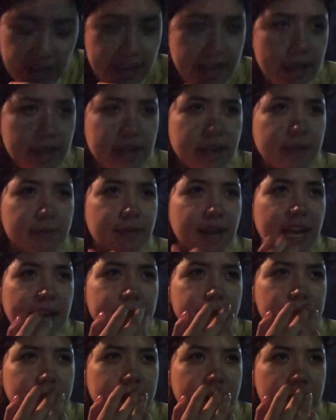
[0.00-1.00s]
And then
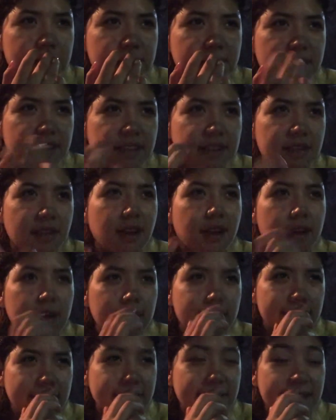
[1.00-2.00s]
my friend was really
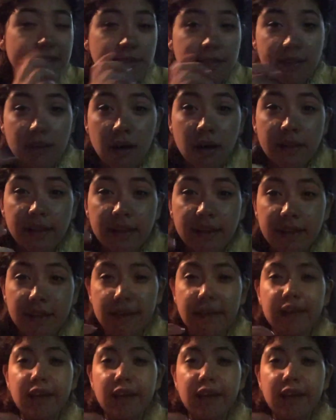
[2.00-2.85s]
talking, and he saw that